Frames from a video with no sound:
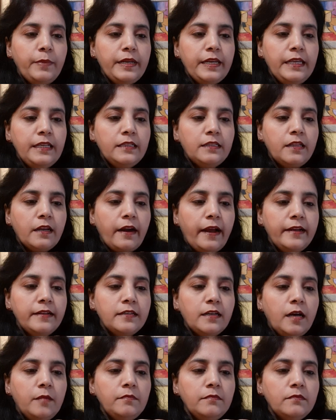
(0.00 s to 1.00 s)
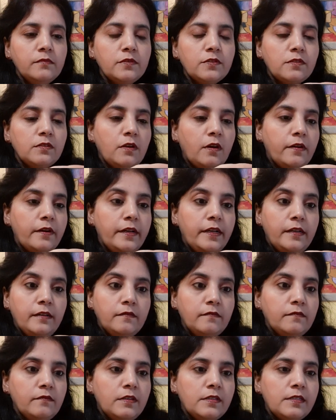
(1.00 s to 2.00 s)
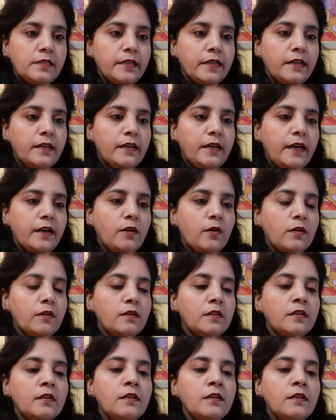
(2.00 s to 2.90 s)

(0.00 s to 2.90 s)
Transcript: beneath the right arm. Sorry, 1 second, hang on.